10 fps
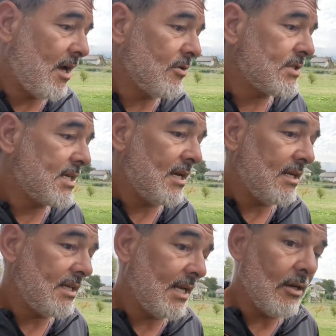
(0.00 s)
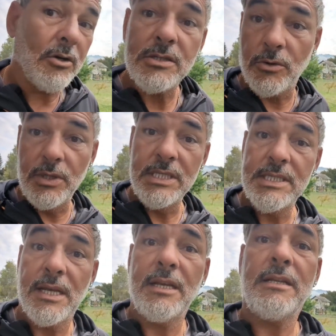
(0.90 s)
outside and also
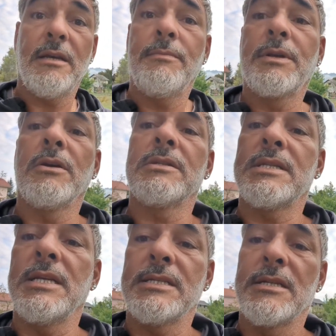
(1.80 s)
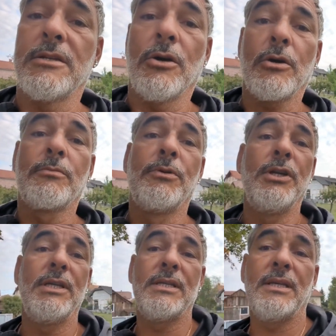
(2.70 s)
inside. Yeah, because there's the dog
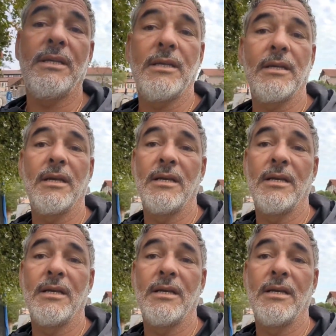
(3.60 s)
breathing.